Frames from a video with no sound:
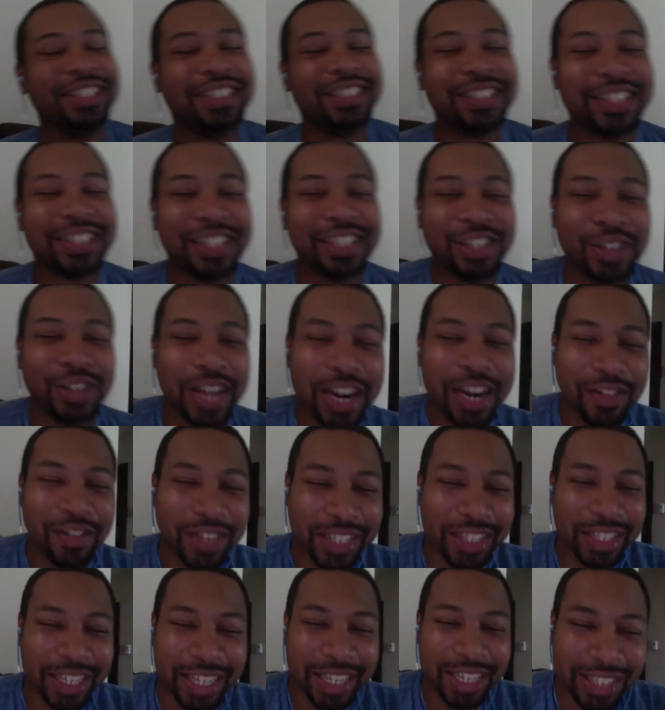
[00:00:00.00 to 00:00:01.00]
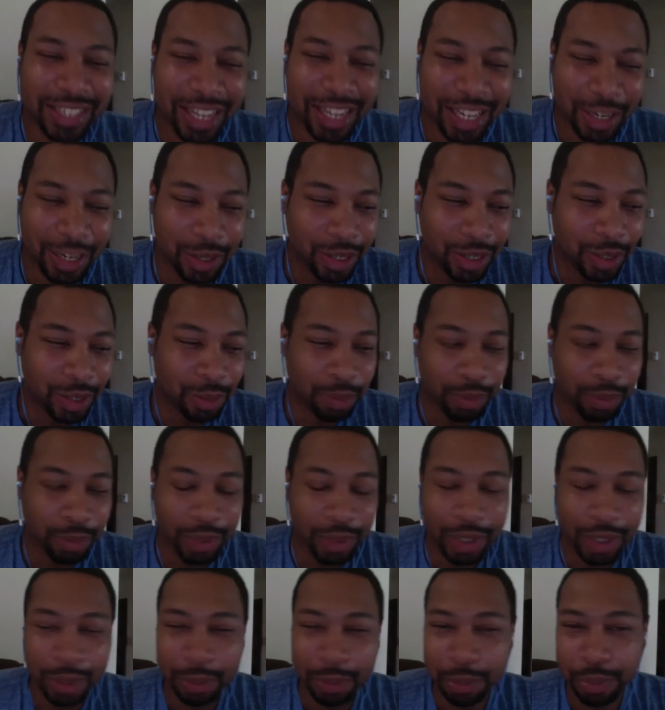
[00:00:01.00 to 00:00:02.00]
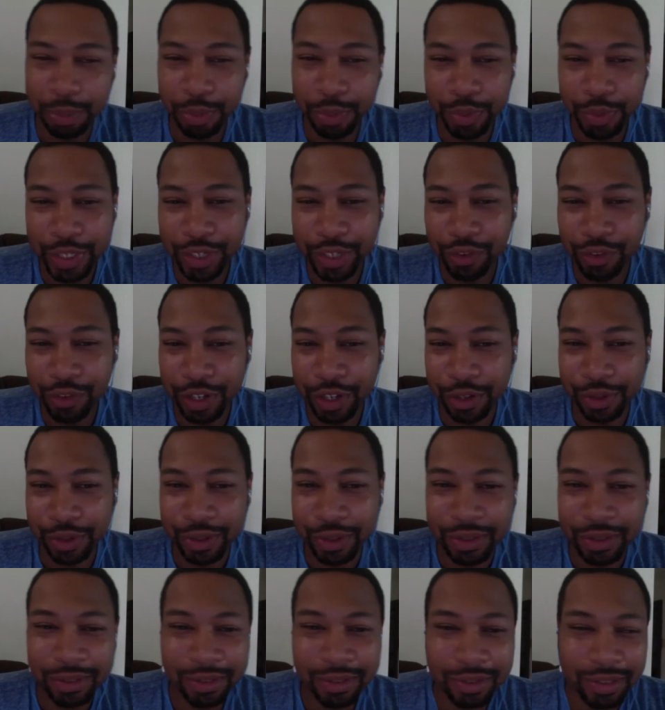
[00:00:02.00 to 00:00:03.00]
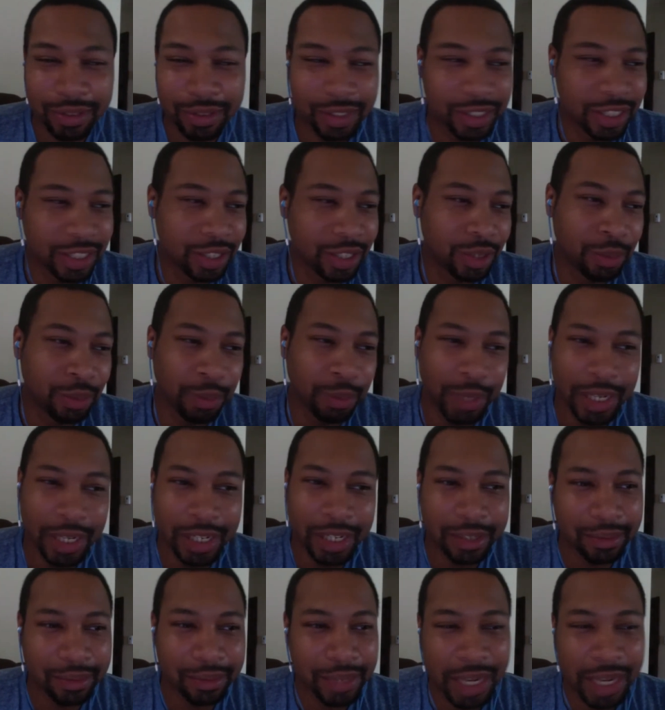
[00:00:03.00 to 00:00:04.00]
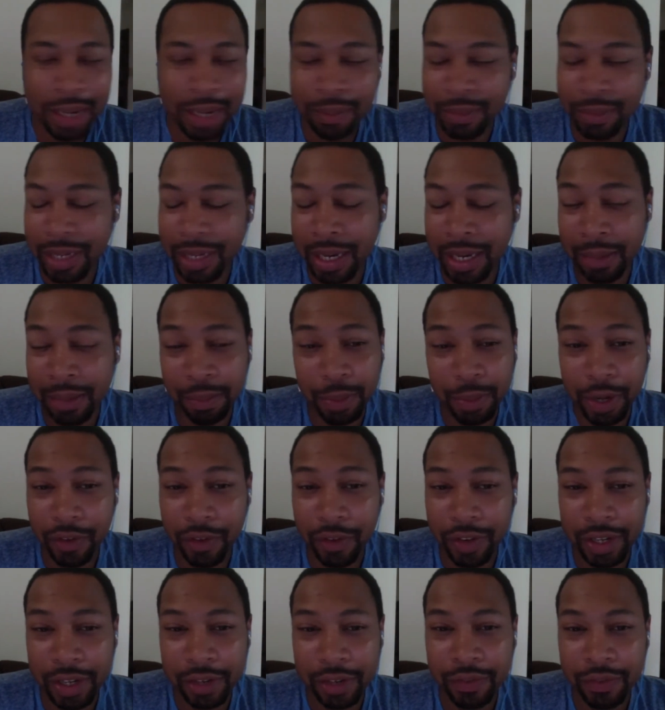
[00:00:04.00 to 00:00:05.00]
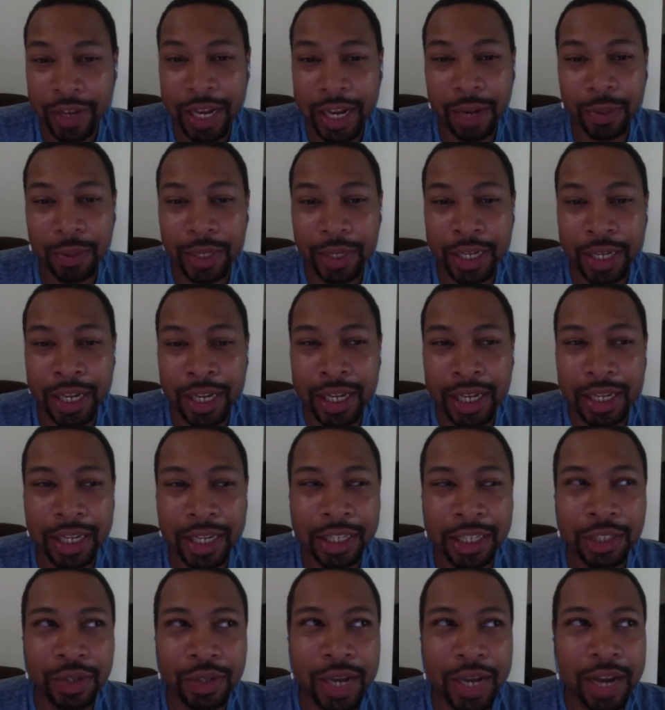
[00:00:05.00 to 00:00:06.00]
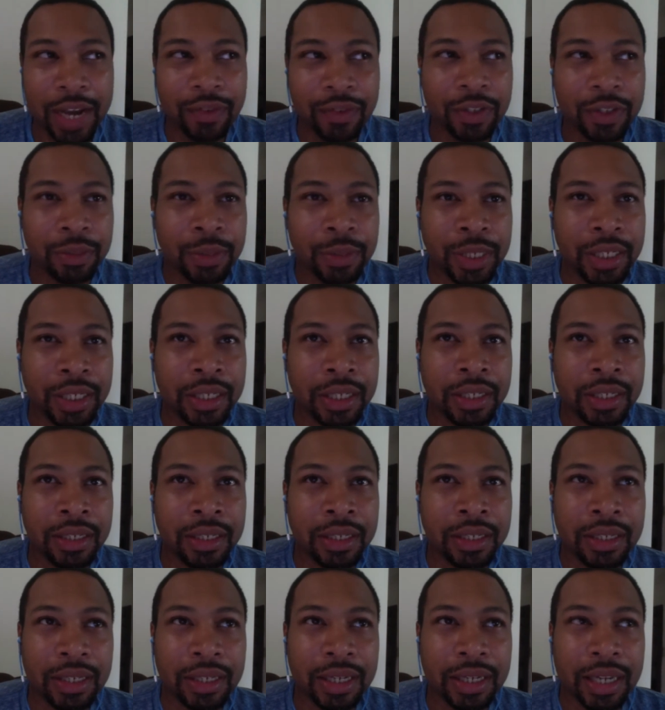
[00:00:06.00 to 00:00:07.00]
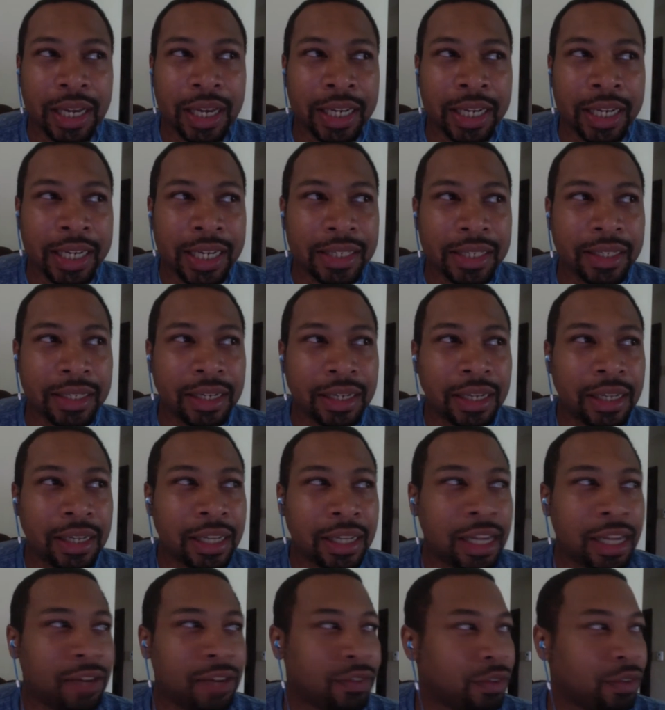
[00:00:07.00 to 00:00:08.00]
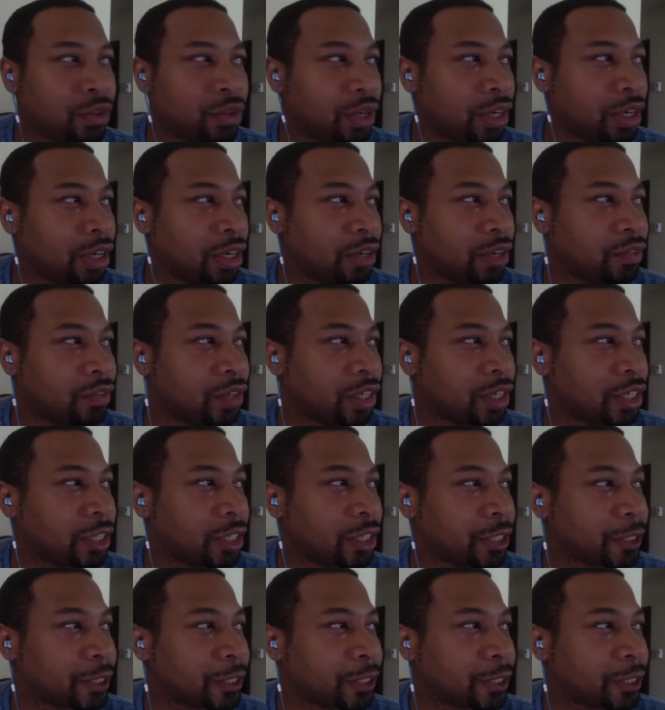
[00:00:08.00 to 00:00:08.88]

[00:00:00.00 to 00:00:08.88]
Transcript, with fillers: so everything is like a, a pre-rental. So, but mm-hmm. I'm I'm perfectly fine with that. And you have to be, I guess, at a level of uh,